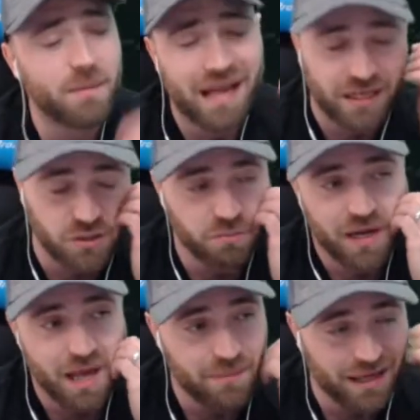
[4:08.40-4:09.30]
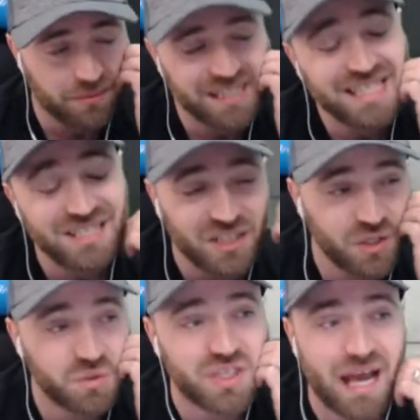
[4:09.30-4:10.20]
Electrum player pack, which isn't
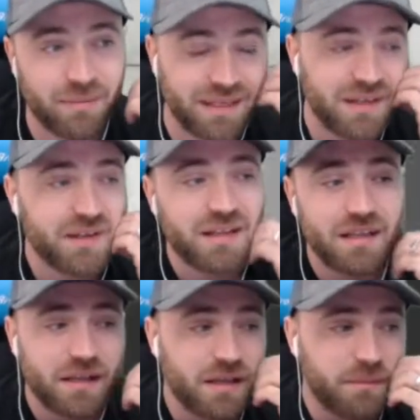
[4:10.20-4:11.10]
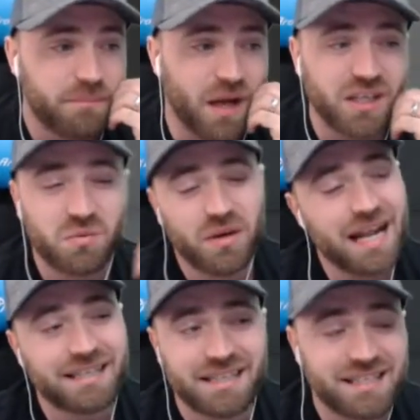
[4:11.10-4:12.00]
too shabby. But you want
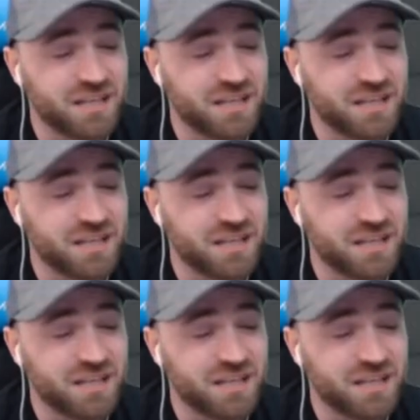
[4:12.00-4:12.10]
anything that says